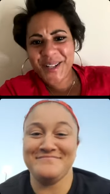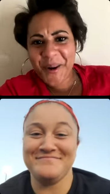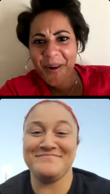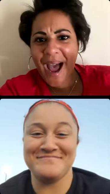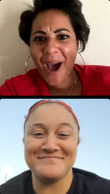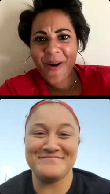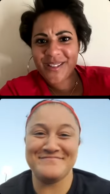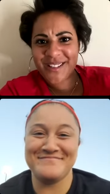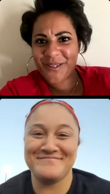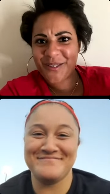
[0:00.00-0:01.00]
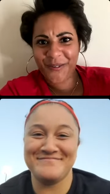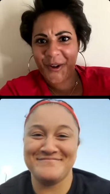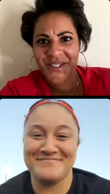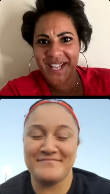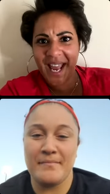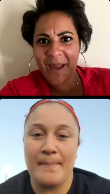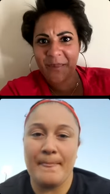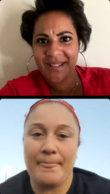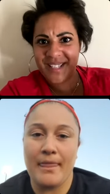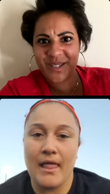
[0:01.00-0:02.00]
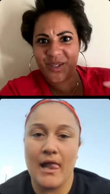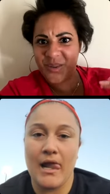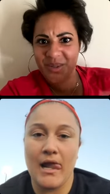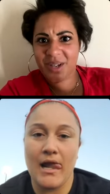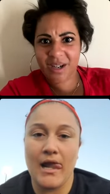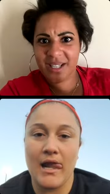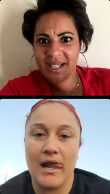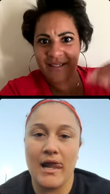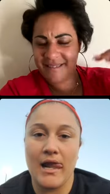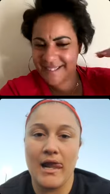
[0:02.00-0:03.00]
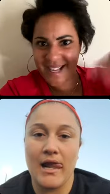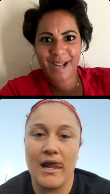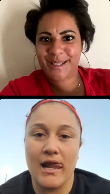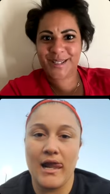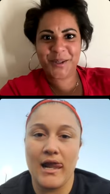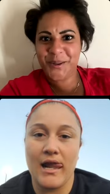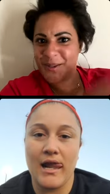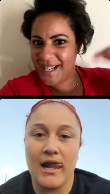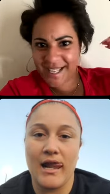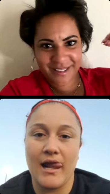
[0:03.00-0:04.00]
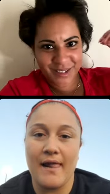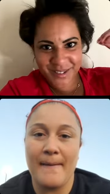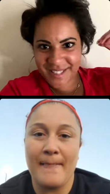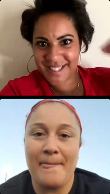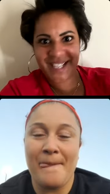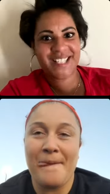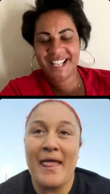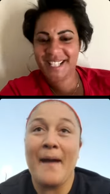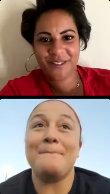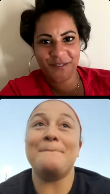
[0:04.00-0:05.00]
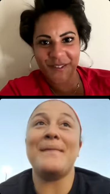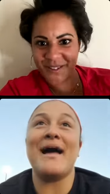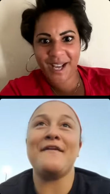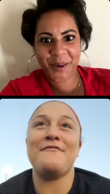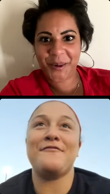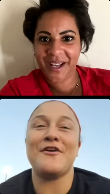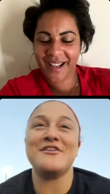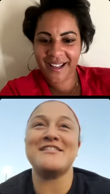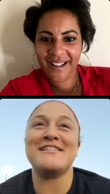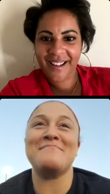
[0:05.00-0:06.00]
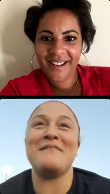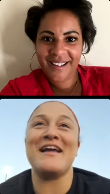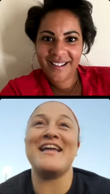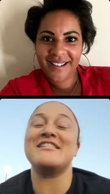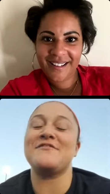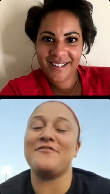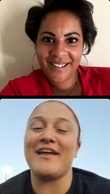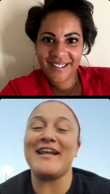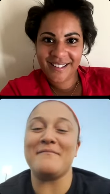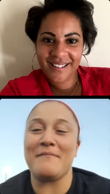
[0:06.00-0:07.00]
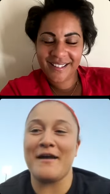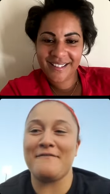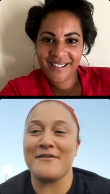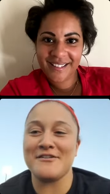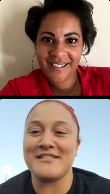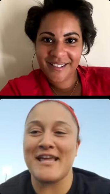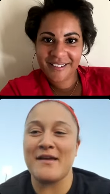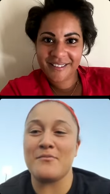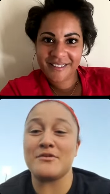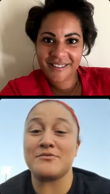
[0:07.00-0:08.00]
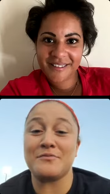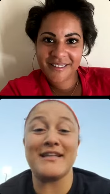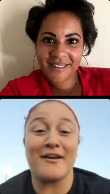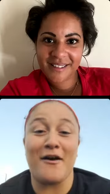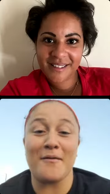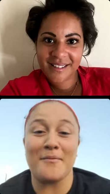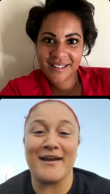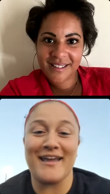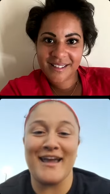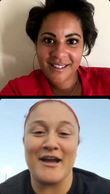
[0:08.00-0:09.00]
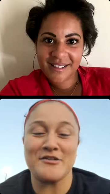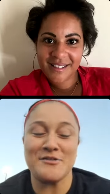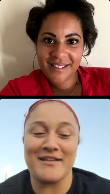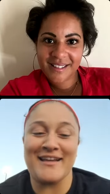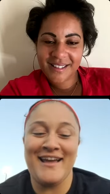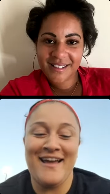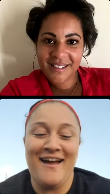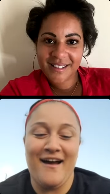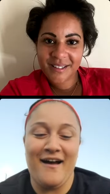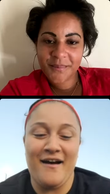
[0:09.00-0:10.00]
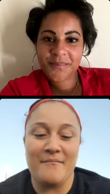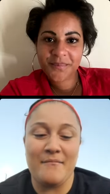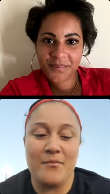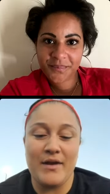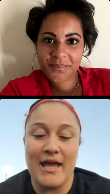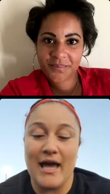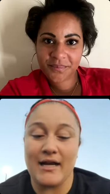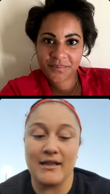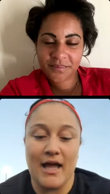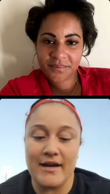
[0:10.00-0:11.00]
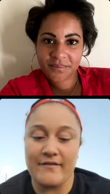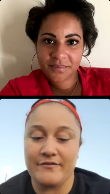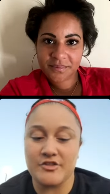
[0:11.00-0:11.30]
Speaker 1: So, how was your first game? Like, since you started that soon and just decided to hit the my first
Speaker 2: my it's funny my first game was really heartbreaking actually um, we had a lot of